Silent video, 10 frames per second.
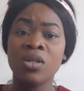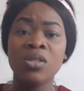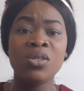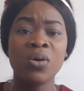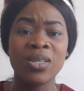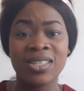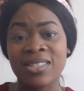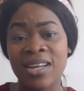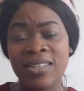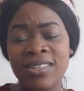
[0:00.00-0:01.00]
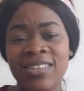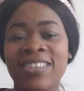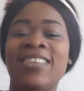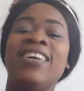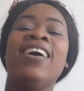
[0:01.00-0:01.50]
Do you understand?
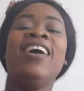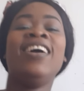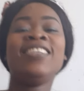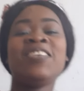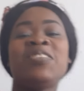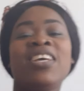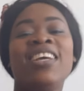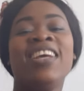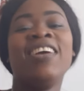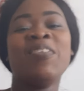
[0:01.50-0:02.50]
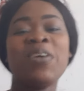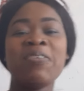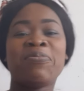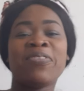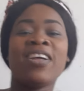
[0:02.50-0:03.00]
You see,
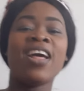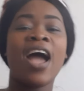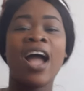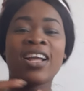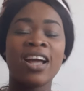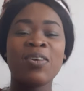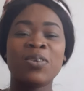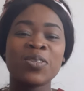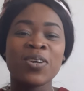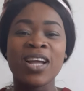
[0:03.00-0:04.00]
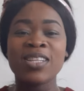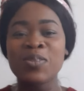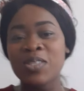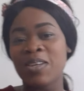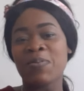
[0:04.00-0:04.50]
if I don't want to get
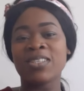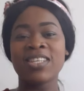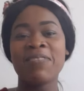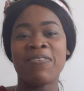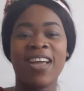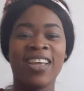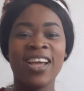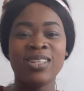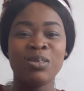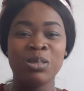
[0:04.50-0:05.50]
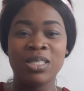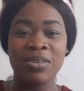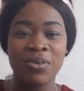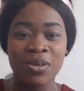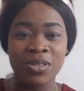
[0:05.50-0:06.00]
too serious, because if I get too
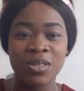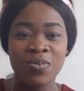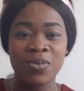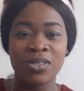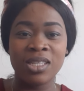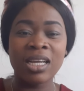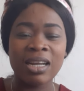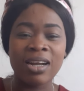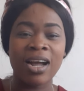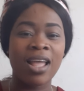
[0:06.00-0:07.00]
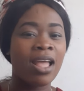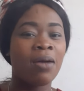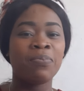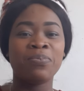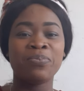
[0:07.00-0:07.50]
serious, you will think I
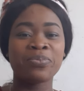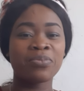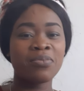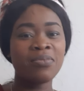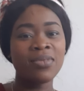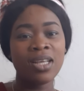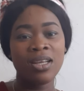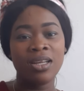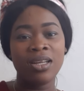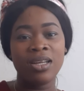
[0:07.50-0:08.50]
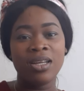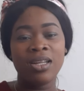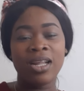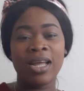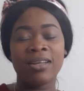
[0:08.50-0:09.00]
am
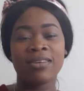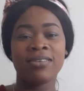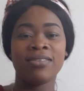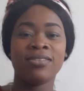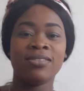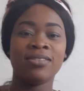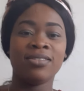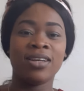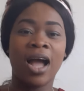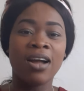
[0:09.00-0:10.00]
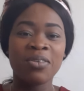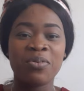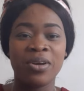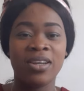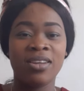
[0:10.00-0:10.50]
like
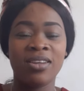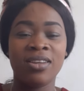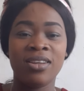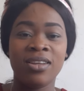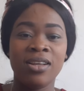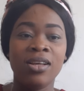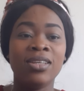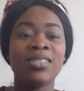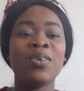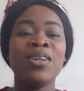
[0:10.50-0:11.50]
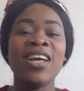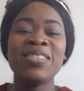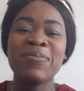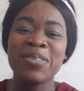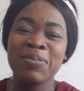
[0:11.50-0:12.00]
angry. So
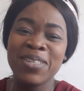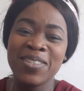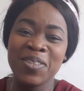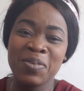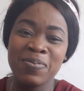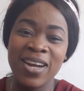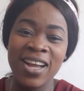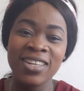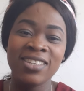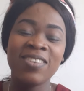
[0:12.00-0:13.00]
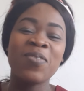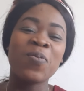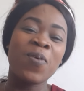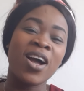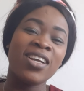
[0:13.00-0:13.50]
let's put up a little smile
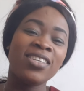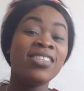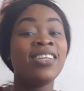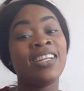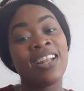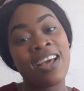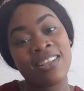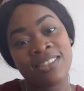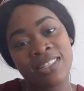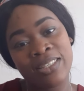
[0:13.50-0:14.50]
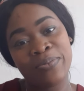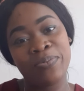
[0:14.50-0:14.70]
while it lasts.